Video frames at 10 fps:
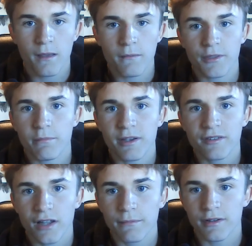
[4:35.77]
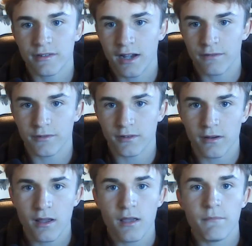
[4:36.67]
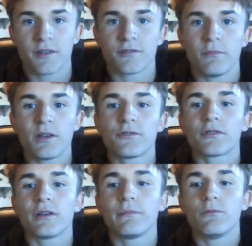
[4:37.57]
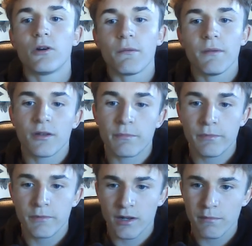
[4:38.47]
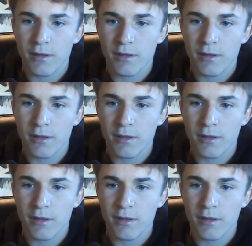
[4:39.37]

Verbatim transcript: But the best time is after because your muscles are going to be warm and they're going to